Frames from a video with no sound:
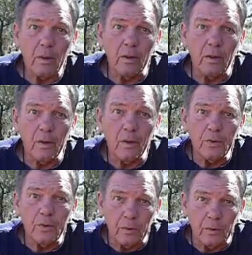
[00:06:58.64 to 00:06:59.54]

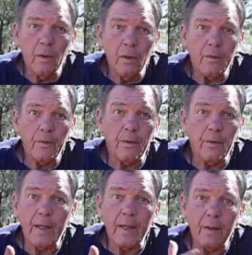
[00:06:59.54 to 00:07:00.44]
conclusion, then
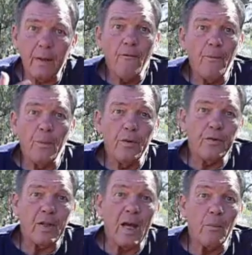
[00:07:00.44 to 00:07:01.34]
they had the
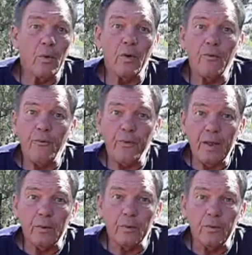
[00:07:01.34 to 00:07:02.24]
same word
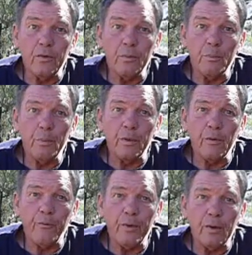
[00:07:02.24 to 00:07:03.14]
fields, but
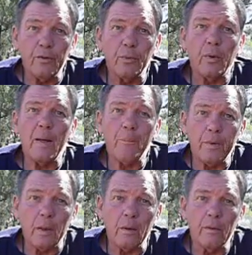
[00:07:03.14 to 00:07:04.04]
the fields were
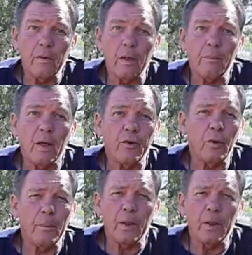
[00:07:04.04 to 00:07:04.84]
empty. So they might as well be